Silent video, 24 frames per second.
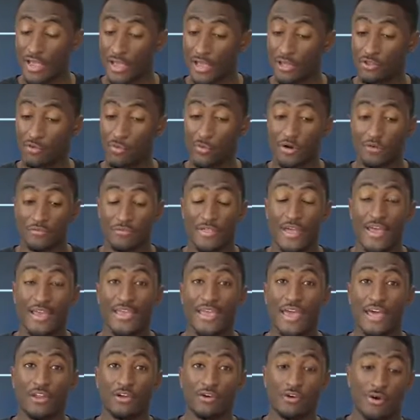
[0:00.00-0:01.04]
And the winner for that
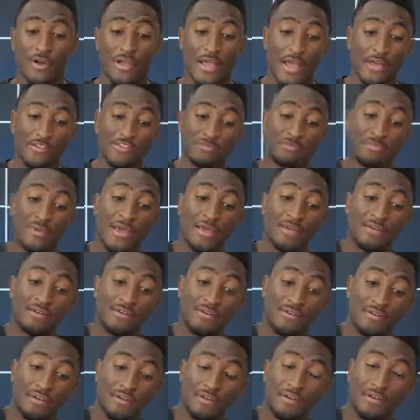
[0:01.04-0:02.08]
category has
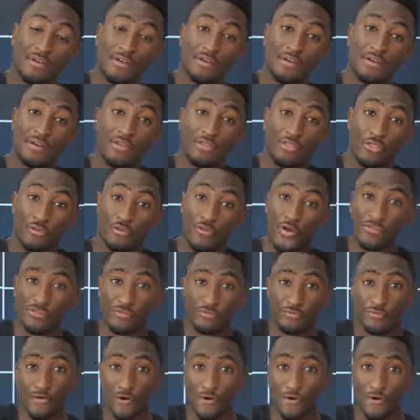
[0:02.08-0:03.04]
been the Razer